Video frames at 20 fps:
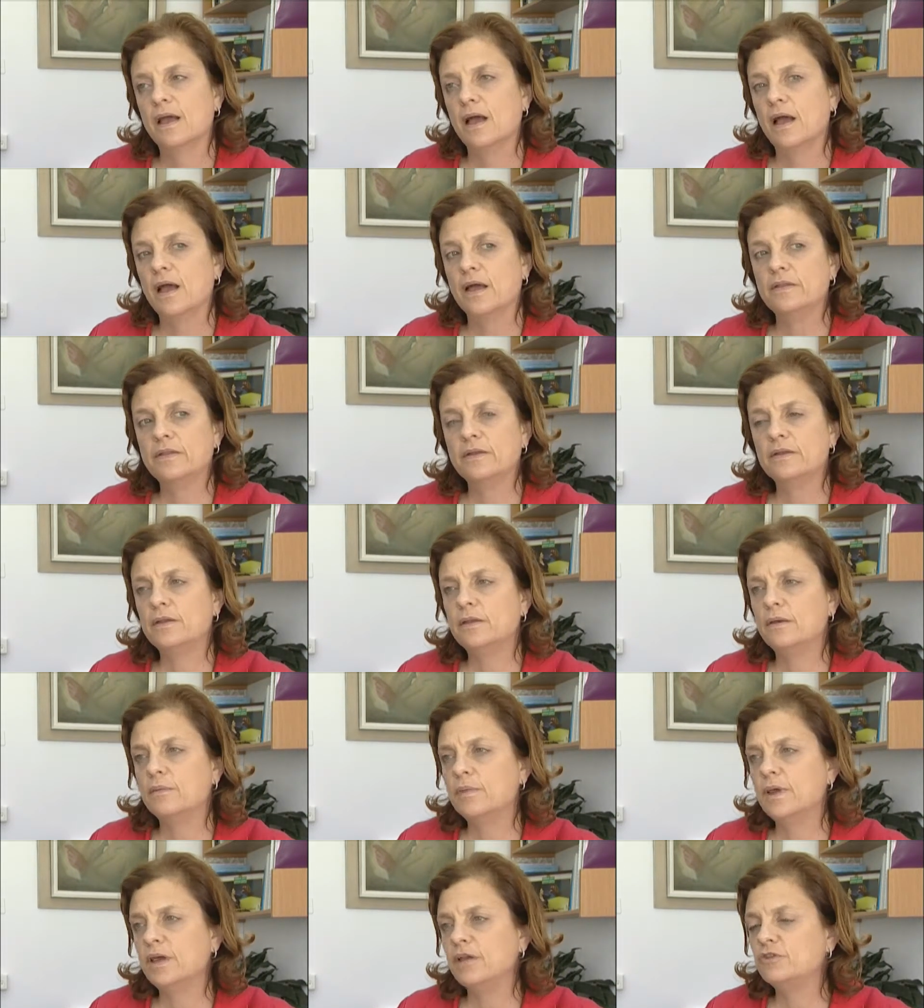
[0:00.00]
I think
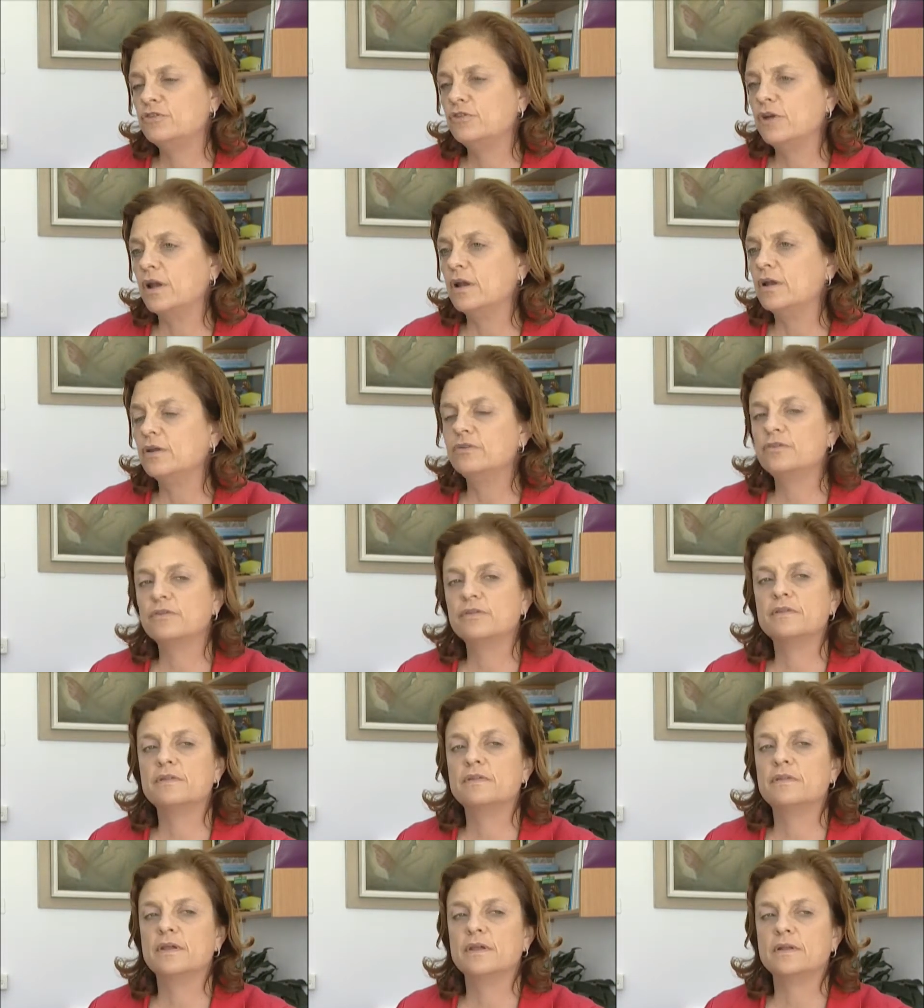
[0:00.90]
the main challenge
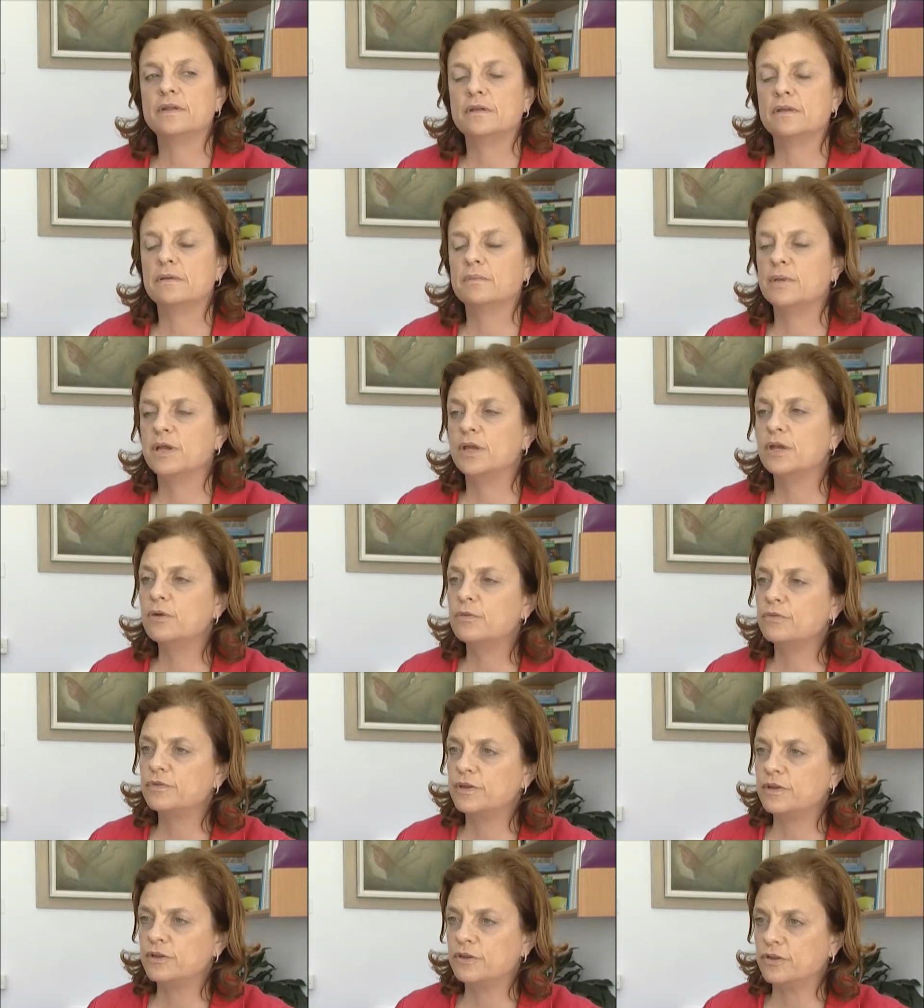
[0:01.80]
is that many
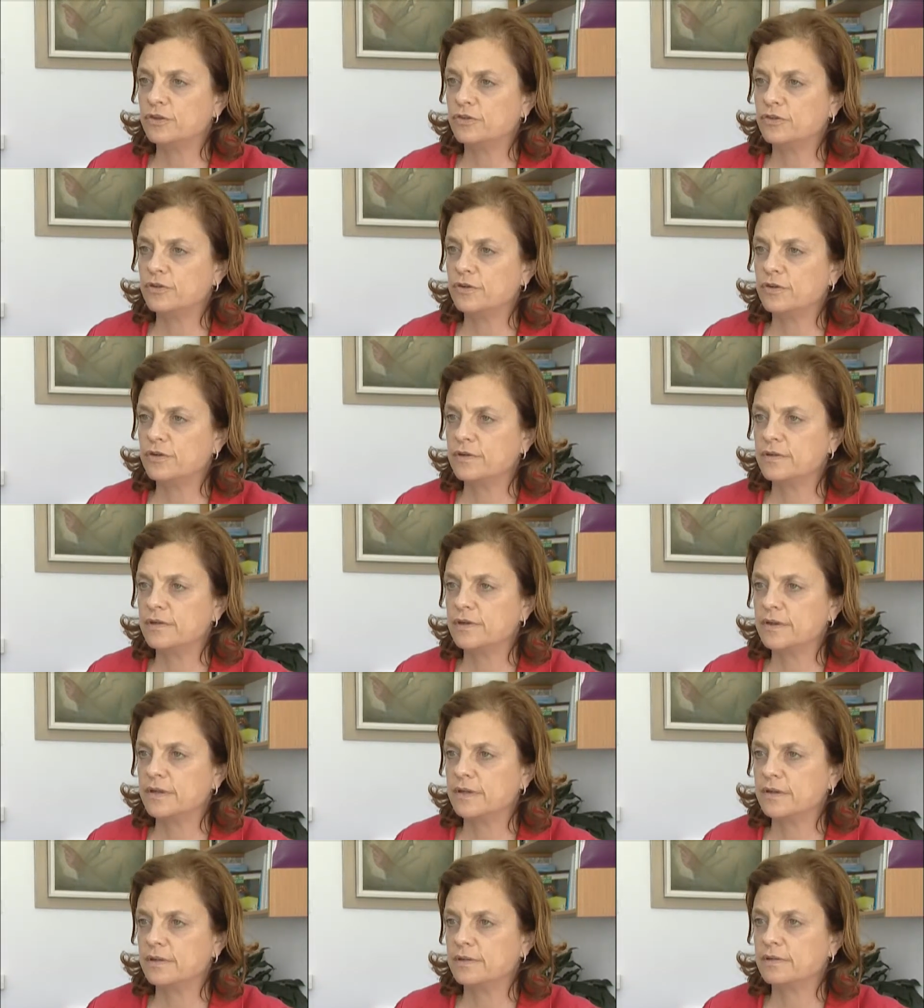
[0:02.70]
of the teachers
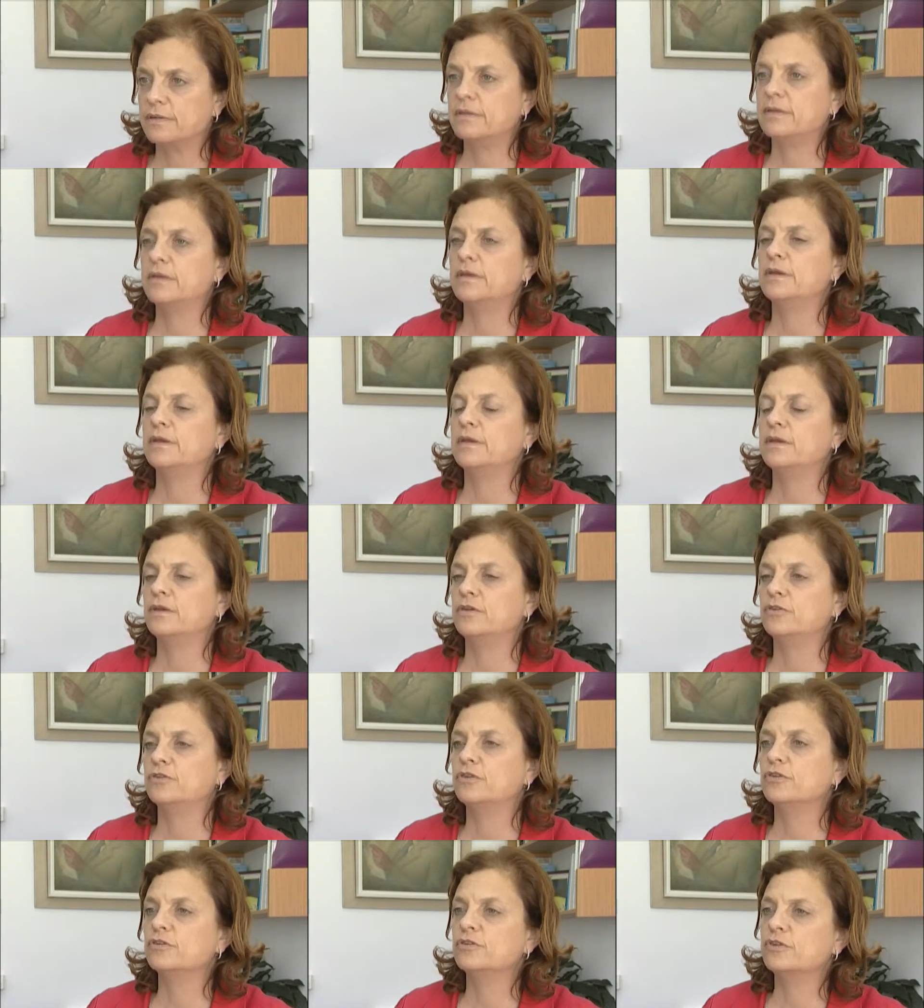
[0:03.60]
see
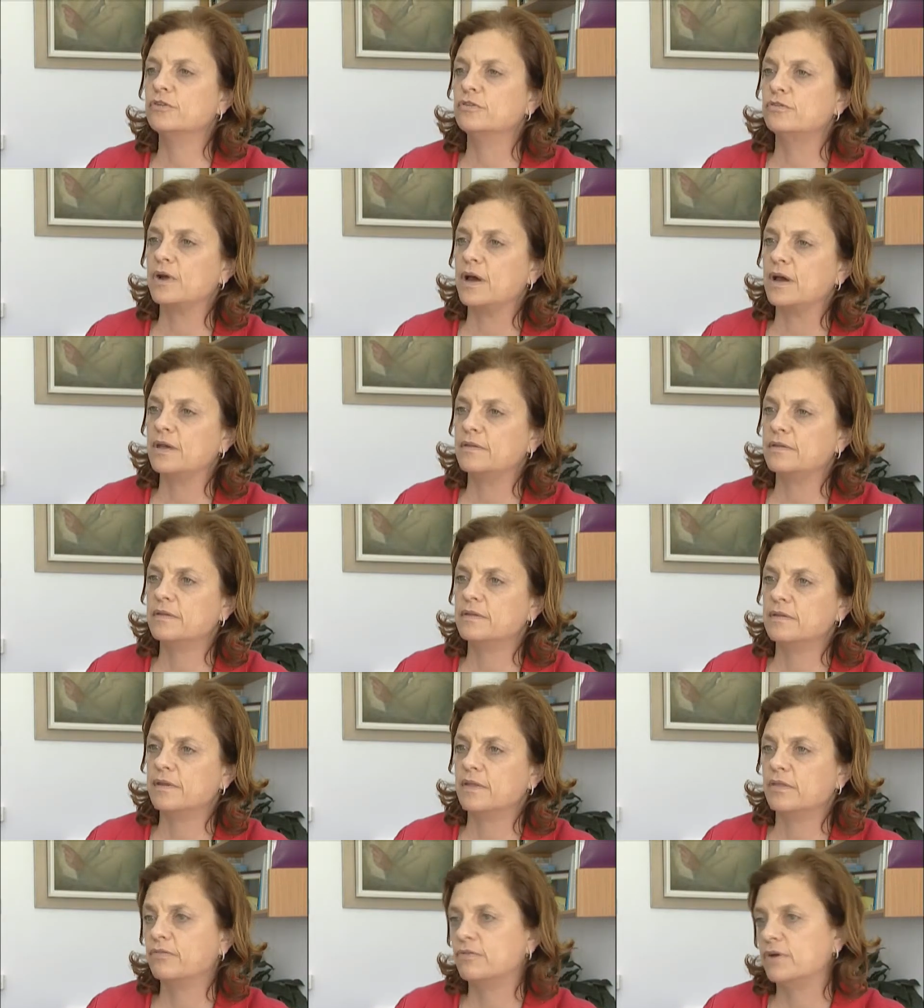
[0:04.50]
children's rights
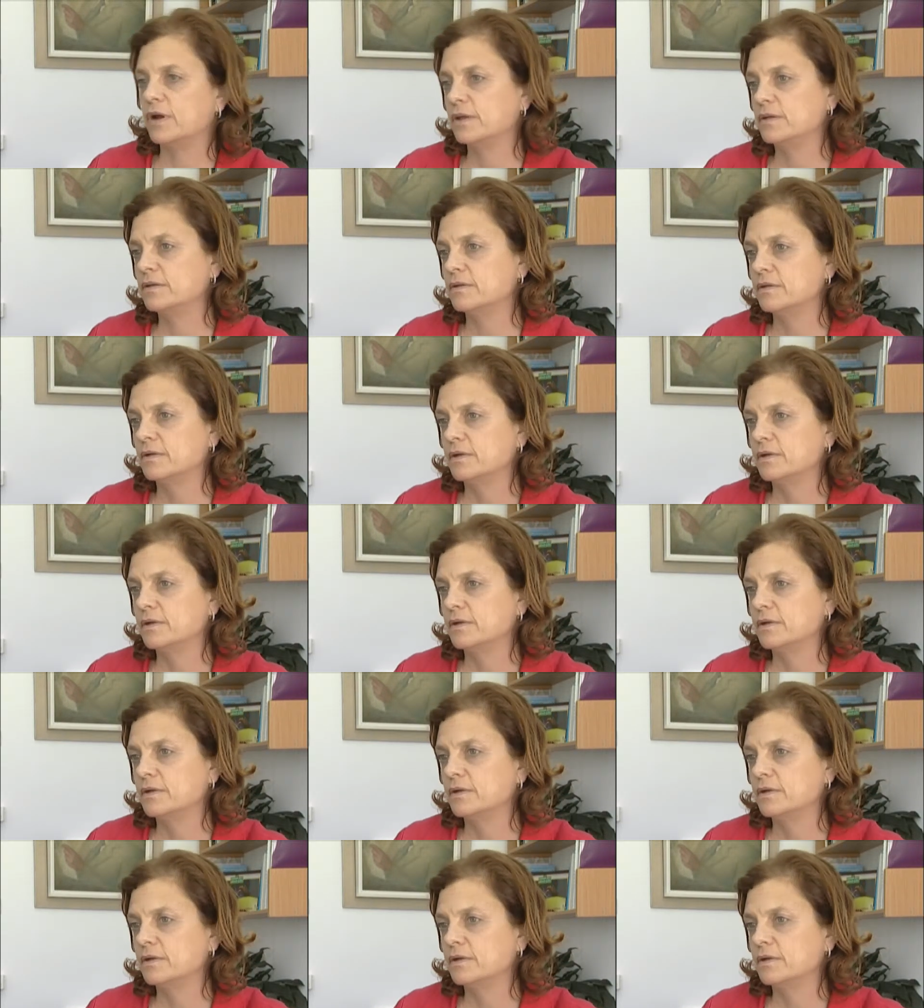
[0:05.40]
as a threat.